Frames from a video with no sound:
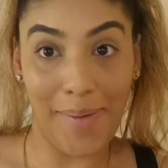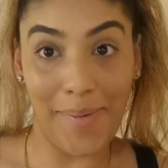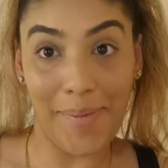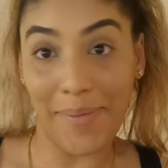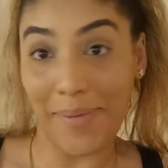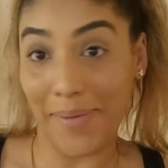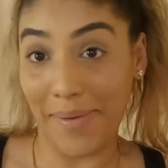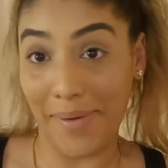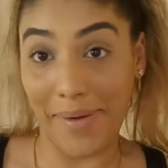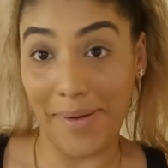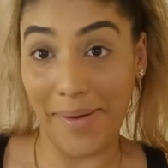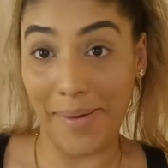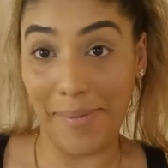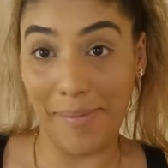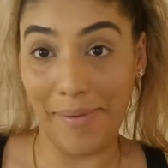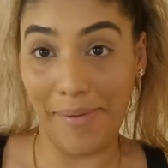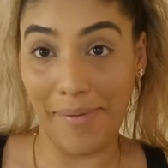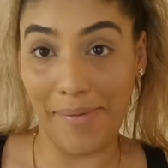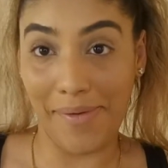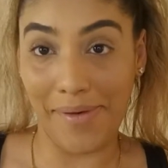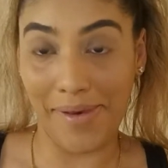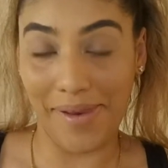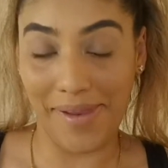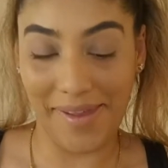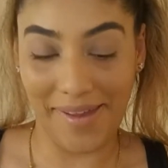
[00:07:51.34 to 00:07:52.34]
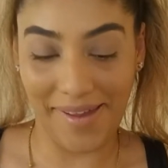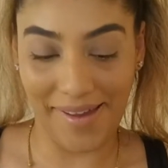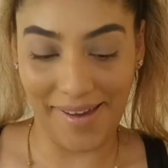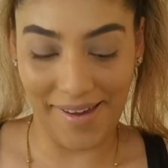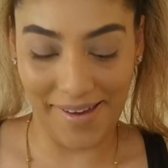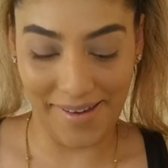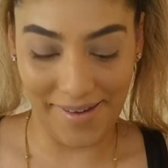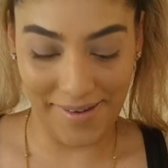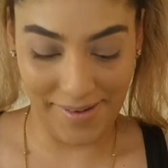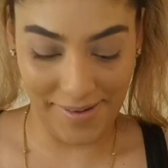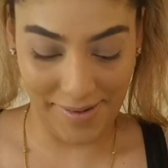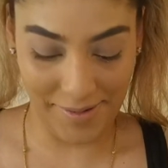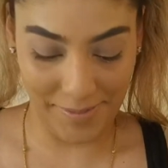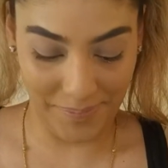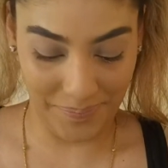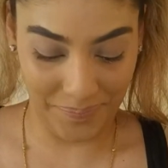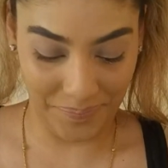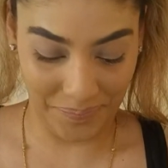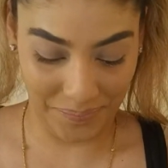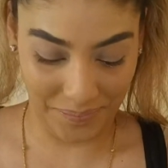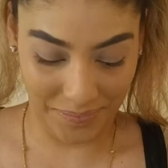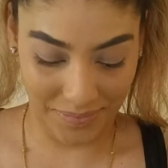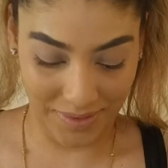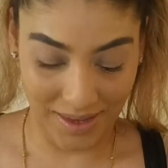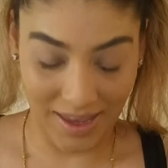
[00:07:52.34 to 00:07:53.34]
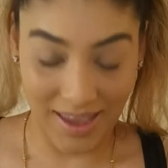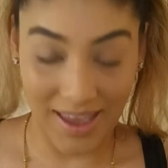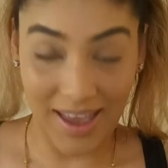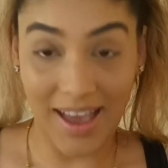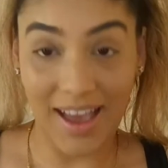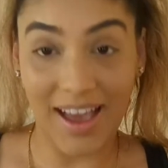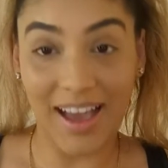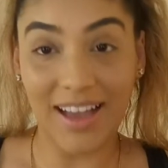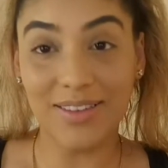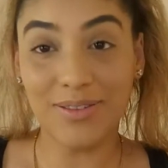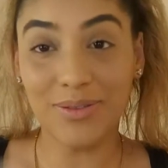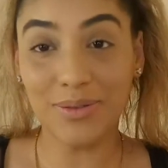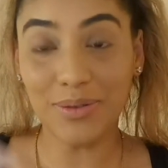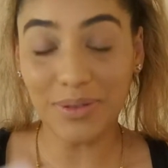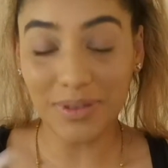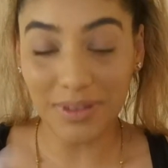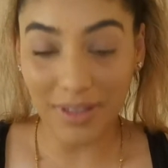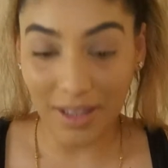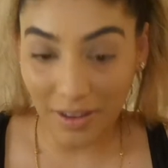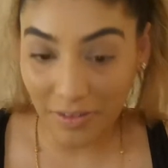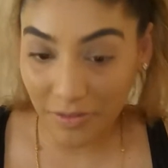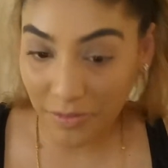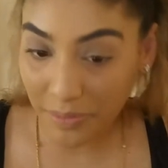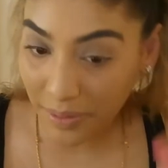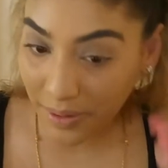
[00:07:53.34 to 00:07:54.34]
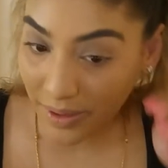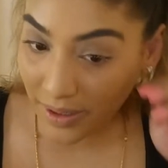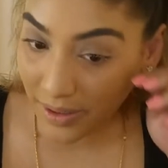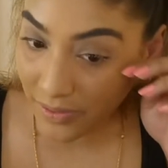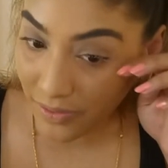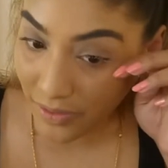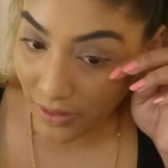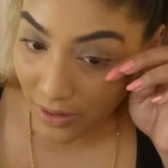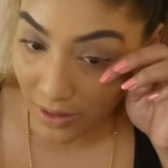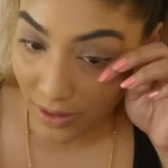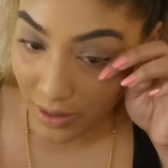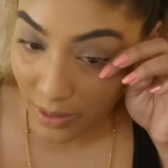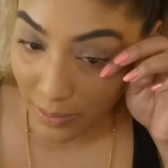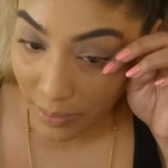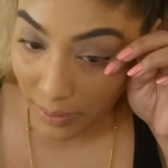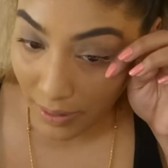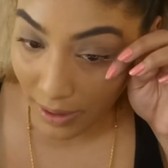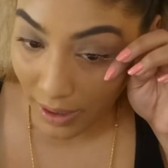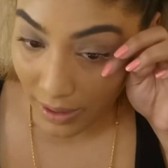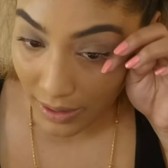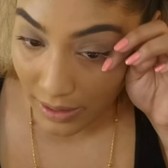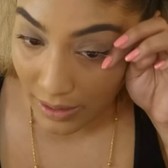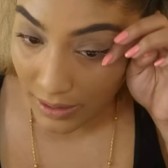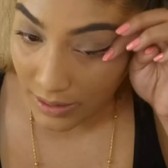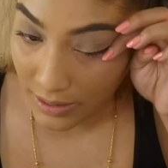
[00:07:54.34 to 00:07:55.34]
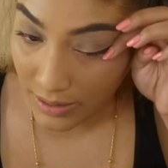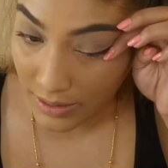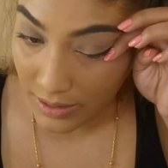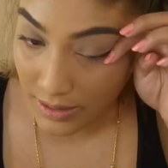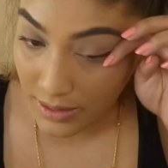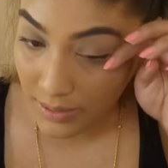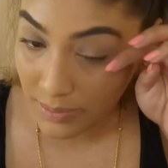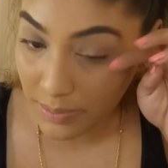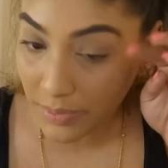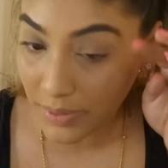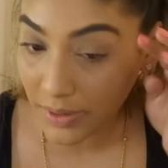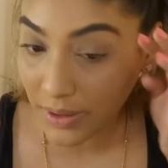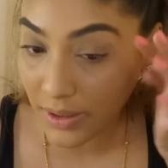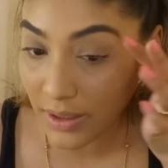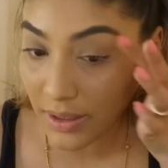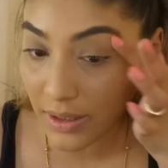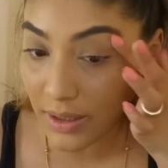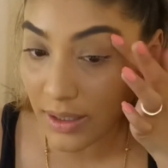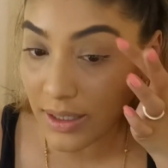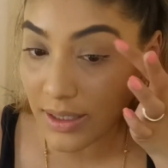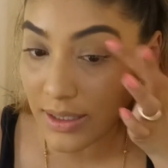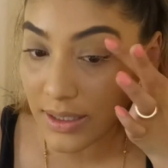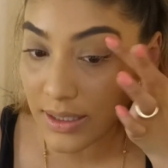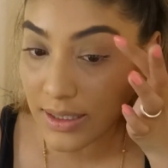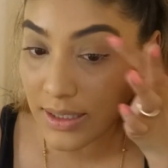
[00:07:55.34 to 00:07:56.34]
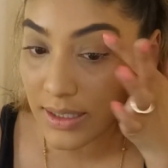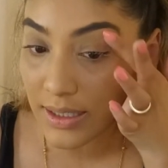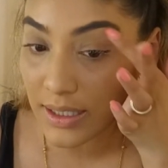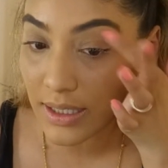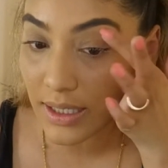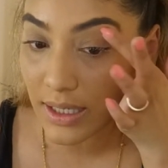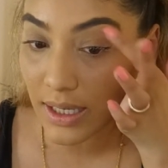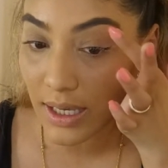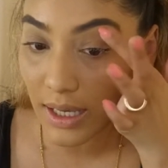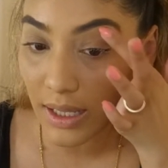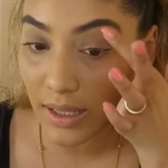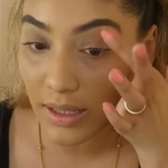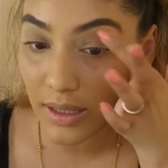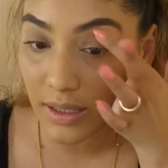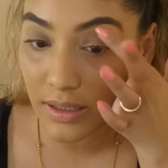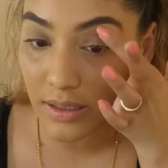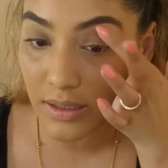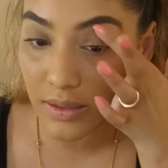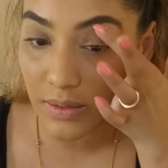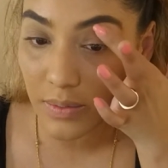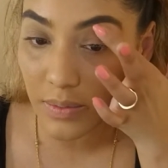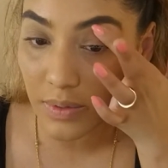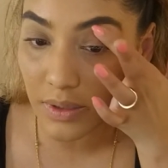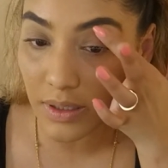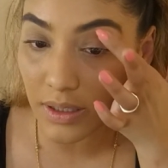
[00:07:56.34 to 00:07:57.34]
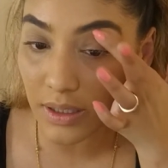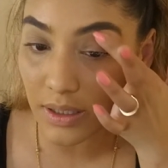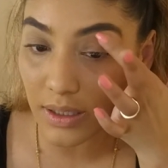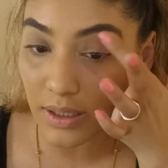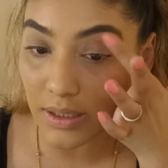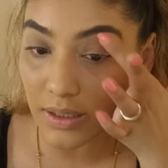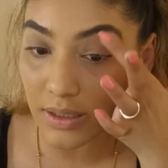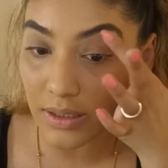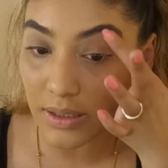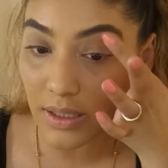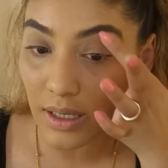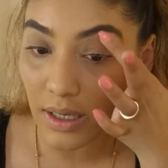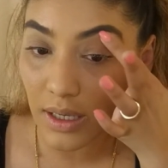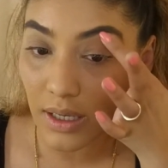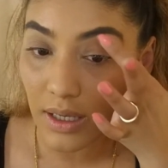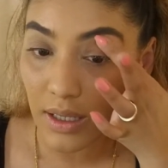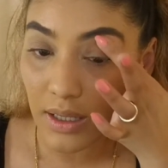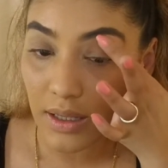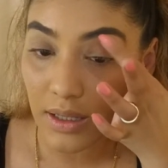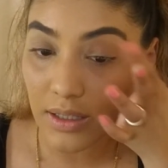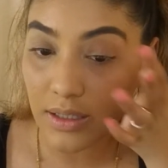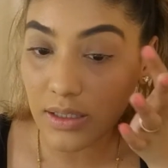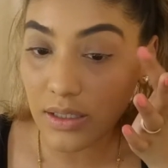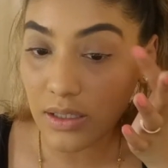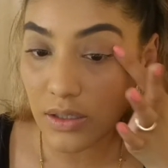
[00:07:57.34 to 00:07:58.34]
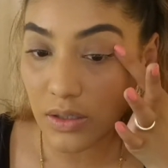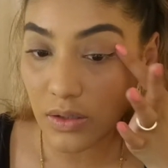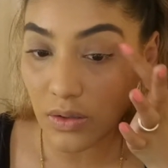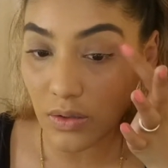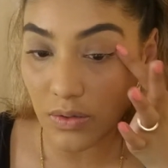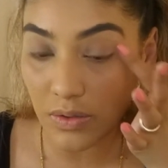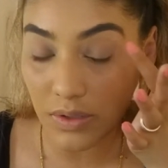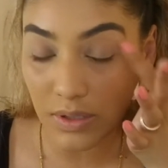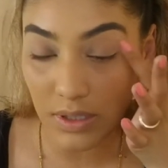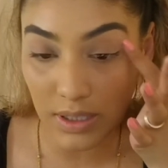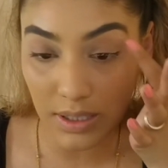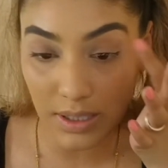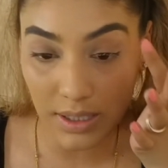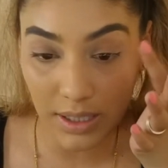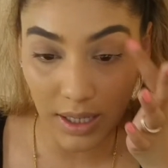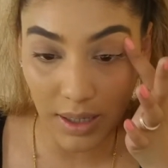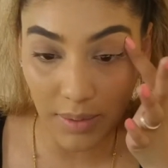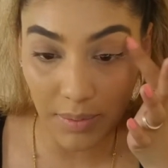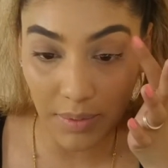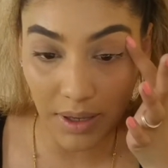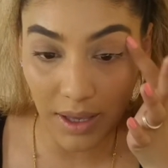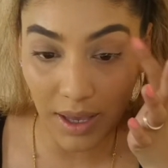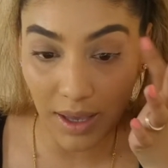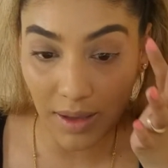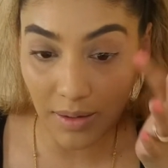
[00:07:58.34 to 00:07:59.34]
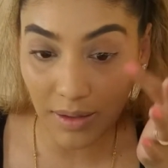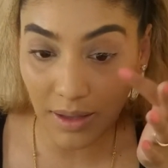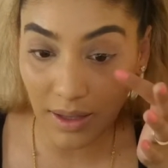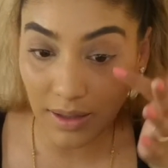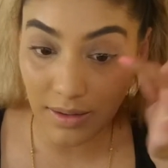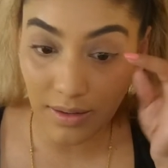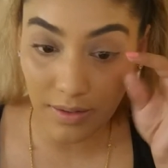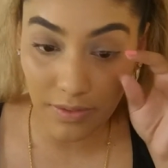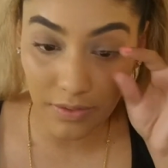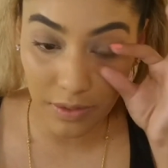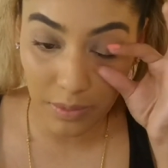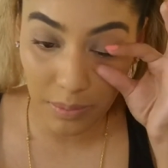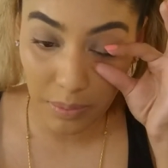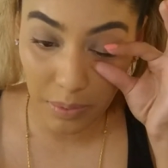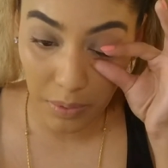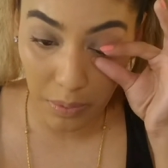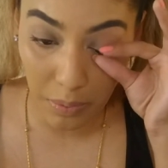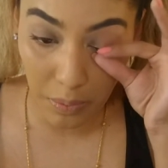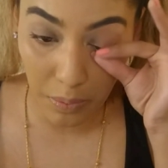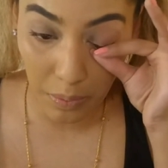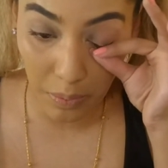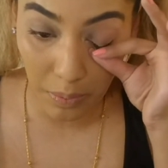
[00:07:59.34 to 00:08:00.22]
We're gonna keep going. I do love Pretty Vulgar products, but let's see how this one is. This is so sticky. I definitely put